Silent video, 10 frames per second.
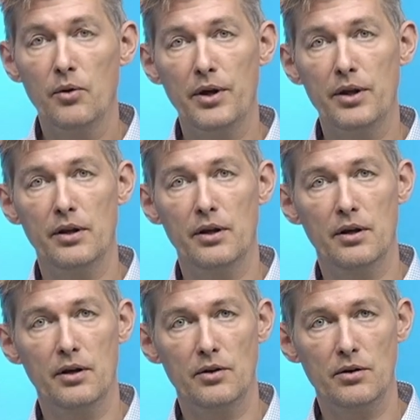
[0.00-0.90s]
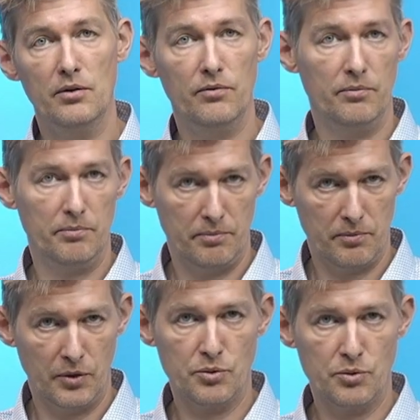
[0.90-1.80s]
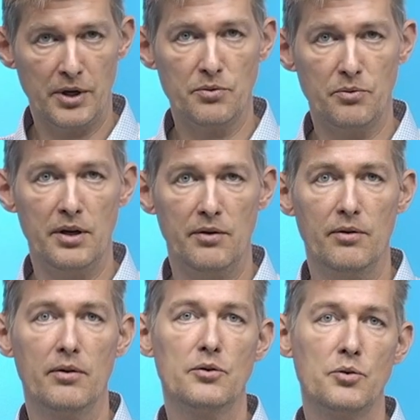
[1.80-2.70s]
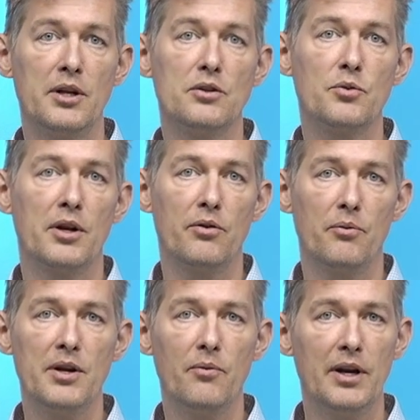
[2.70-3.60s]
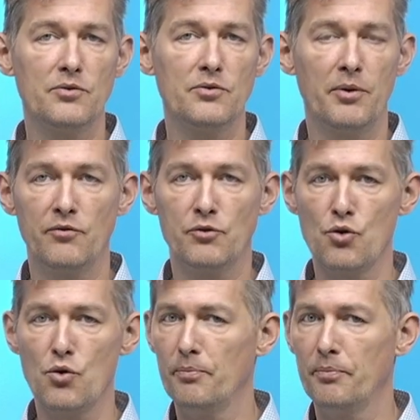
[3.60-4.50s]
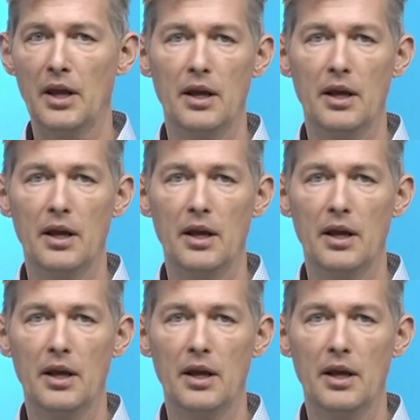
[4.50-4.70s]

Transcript: With 2023 release wave 2,